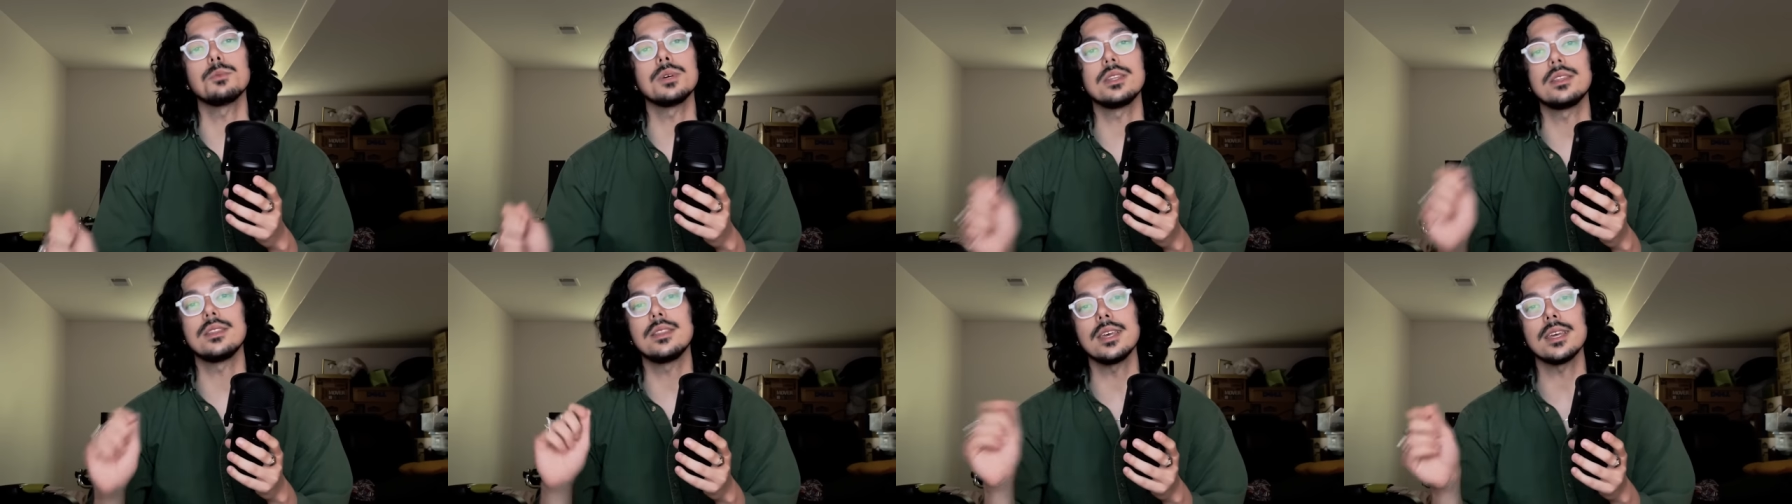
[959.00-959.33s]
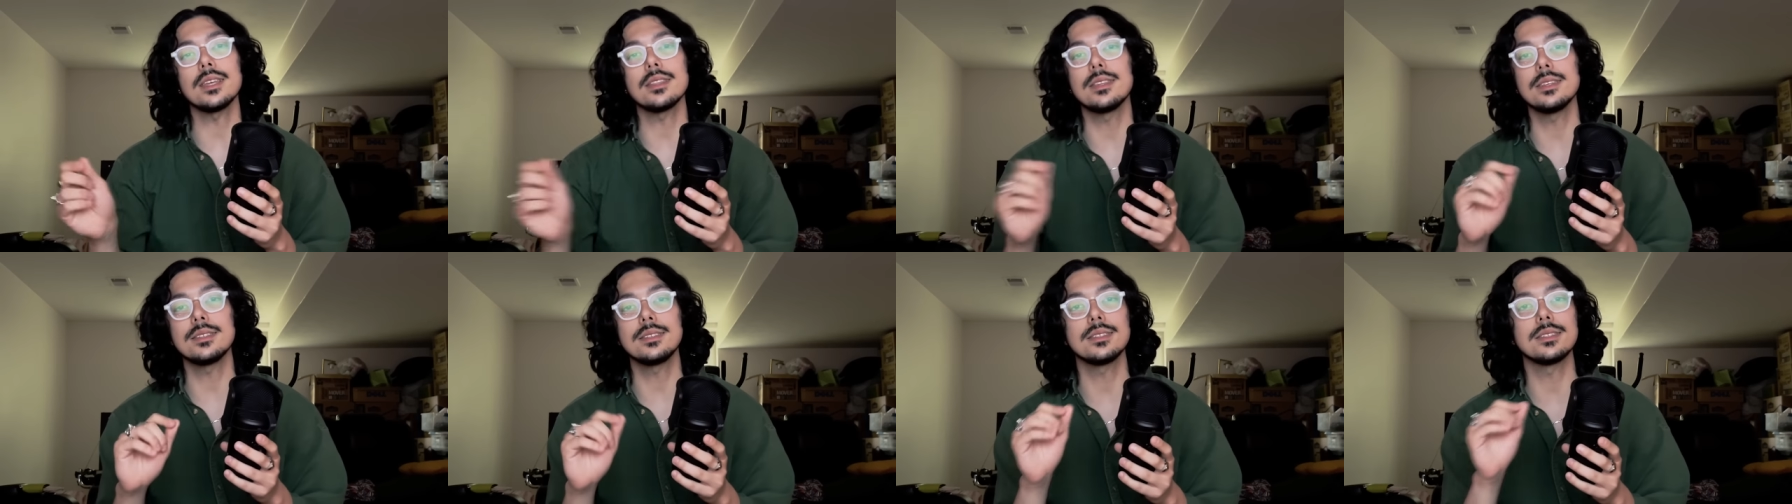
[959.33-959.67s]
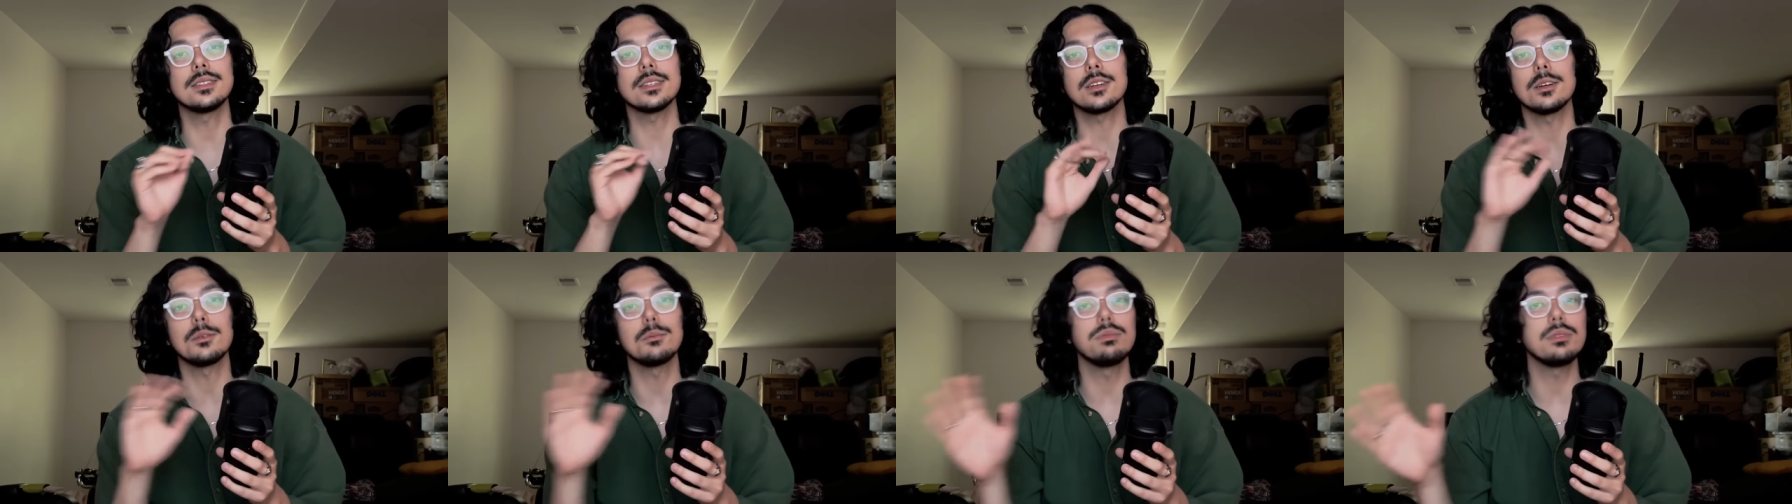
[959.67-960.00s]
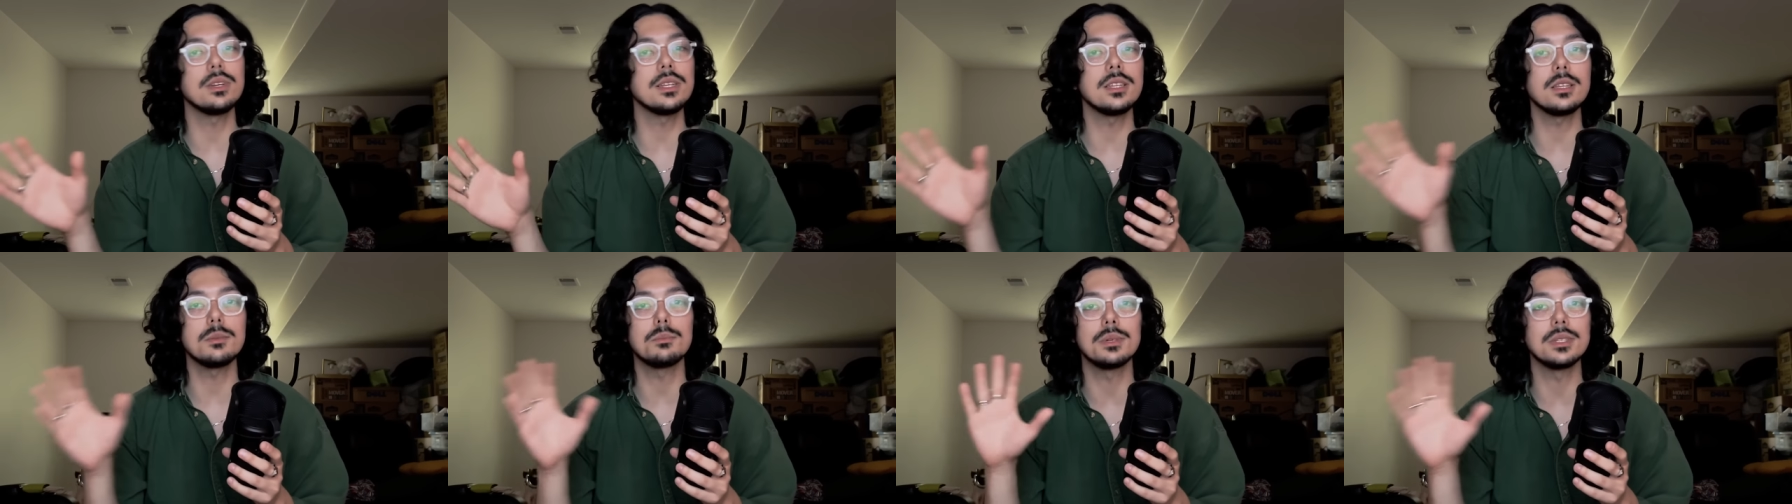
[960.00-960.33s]
would think this is a
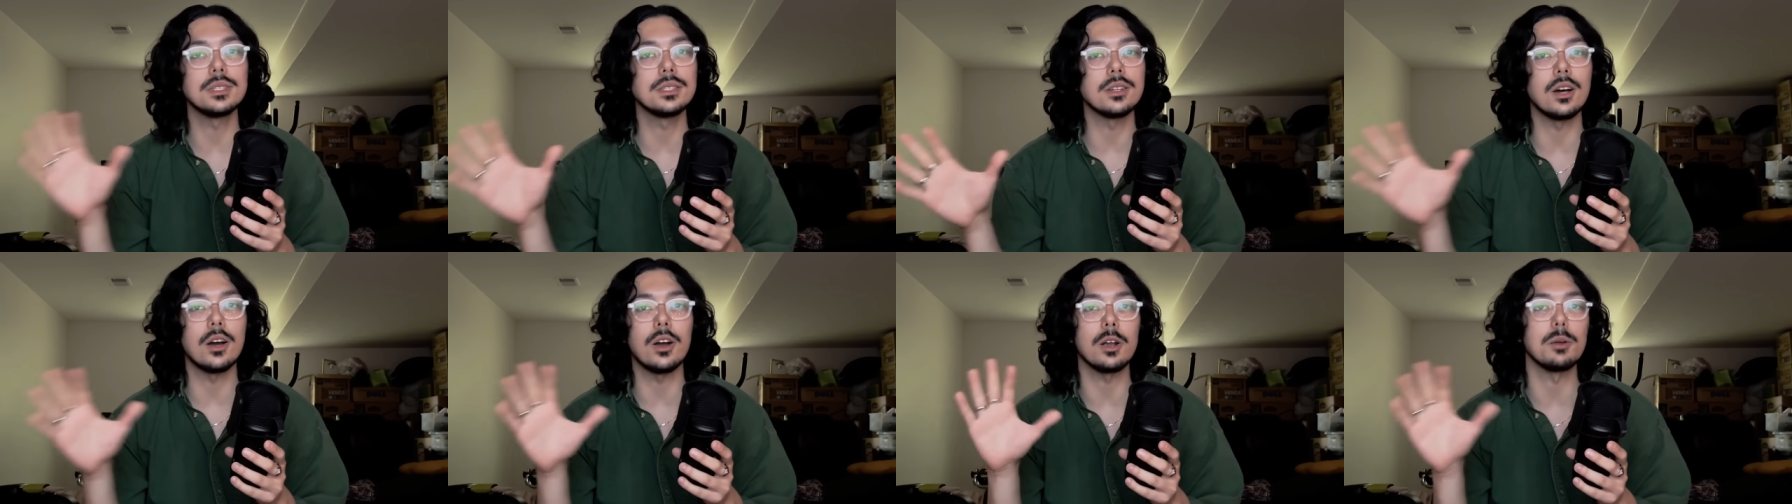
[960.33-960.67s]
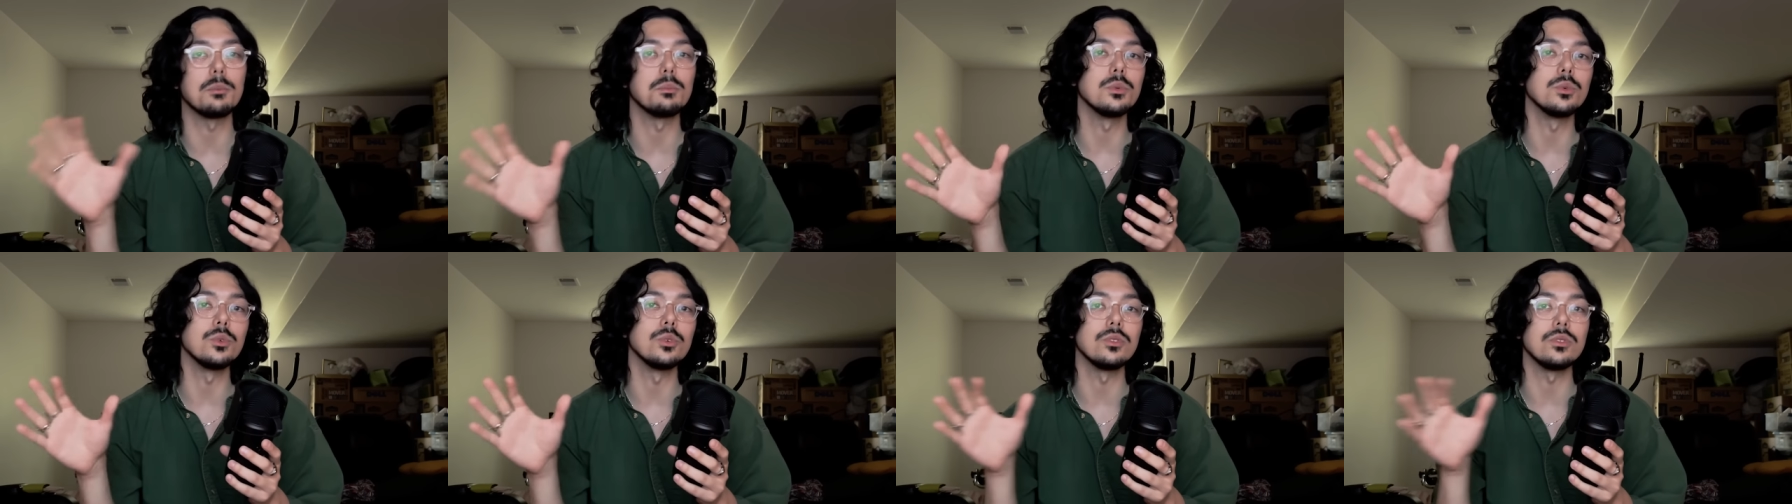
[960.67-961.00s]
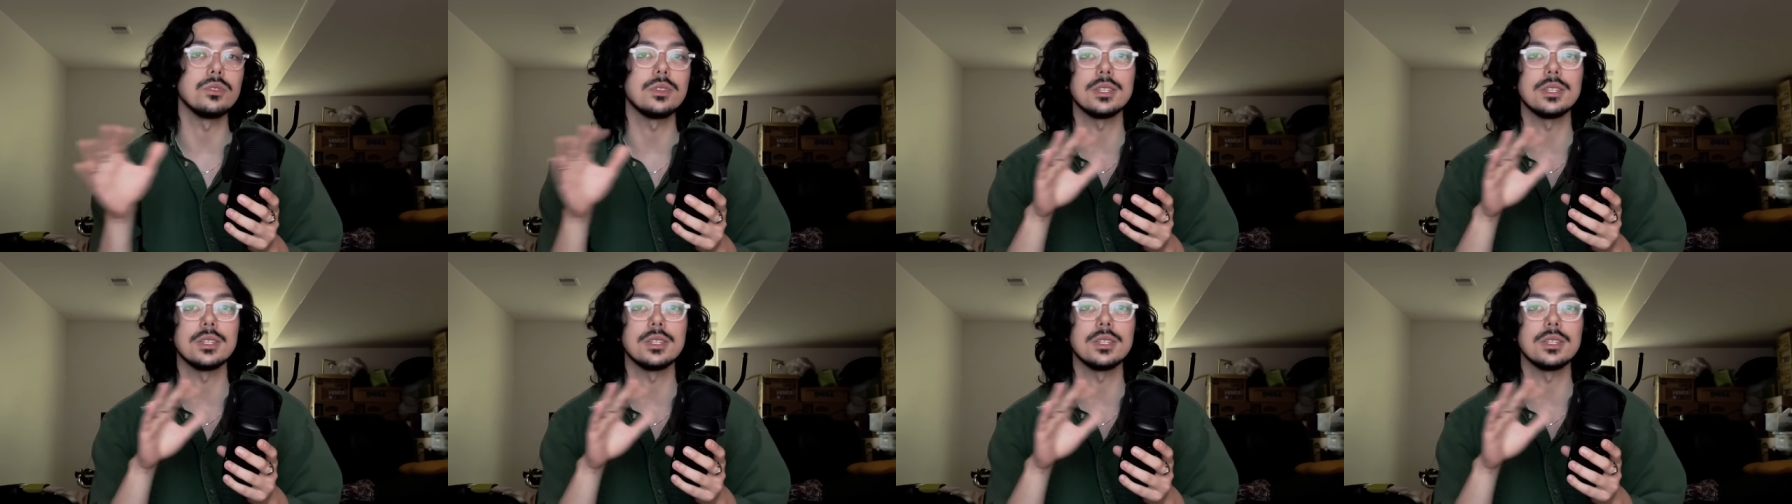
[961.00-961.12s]
completely bizarre move,